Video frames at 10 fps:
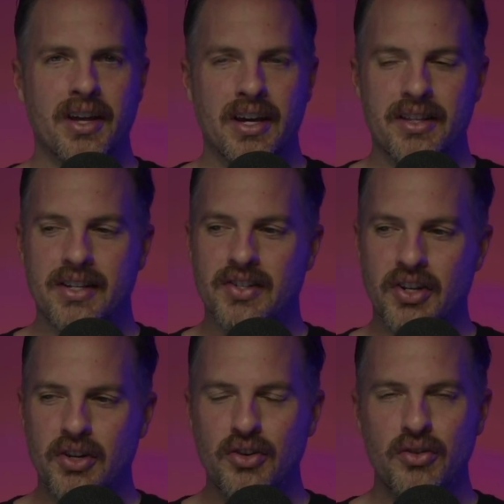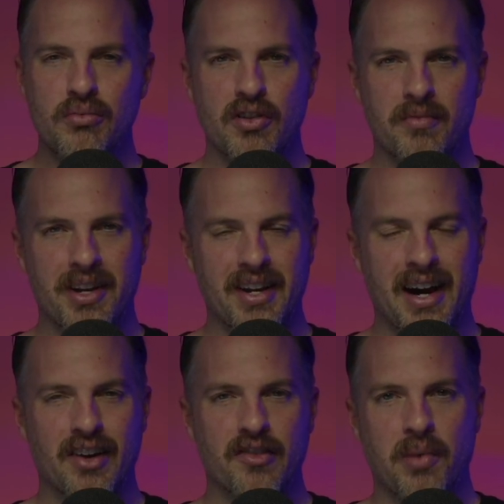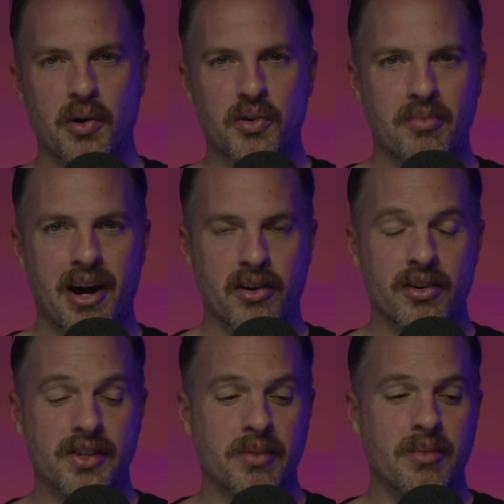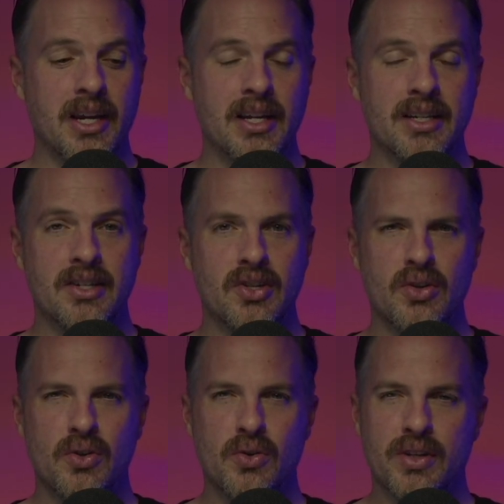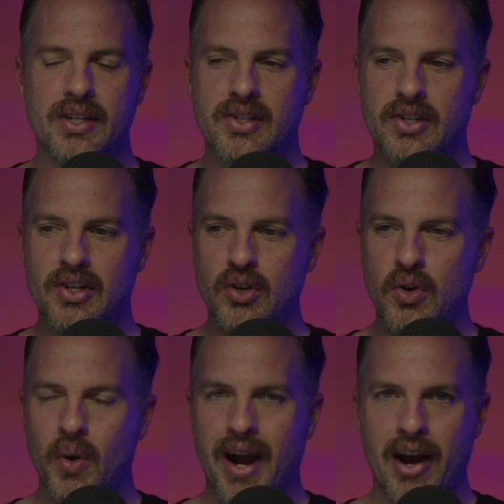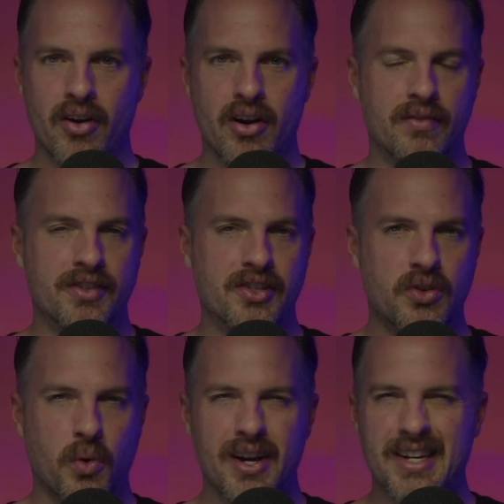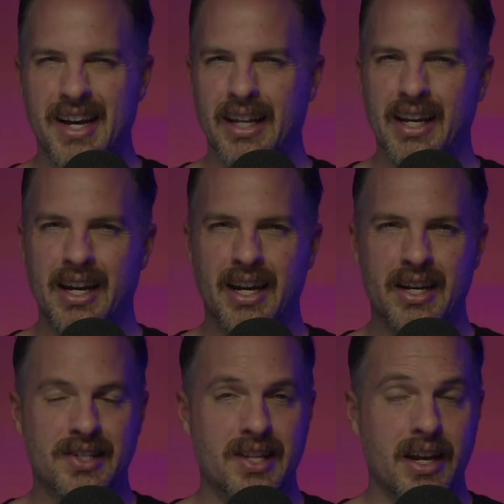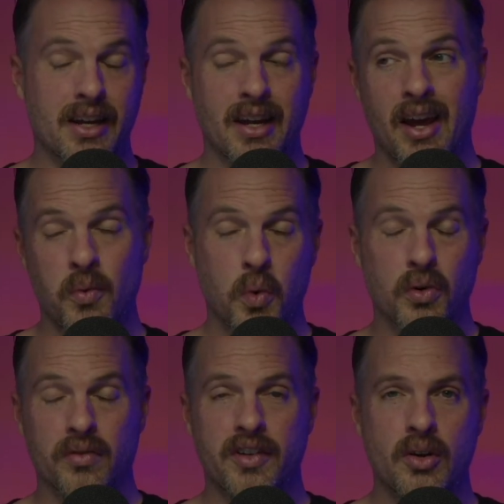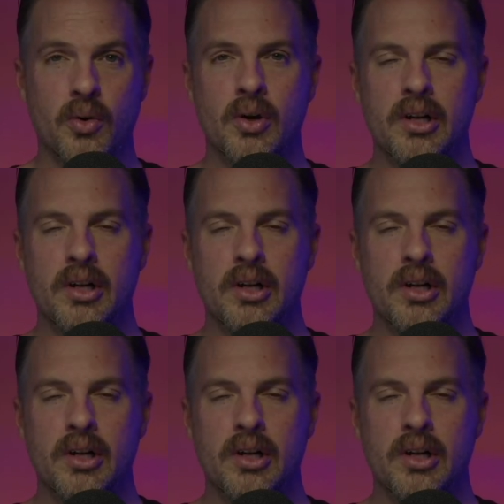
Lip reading: this new movement out of postmodernism into this new era of storytelling, aesthetic, and worldview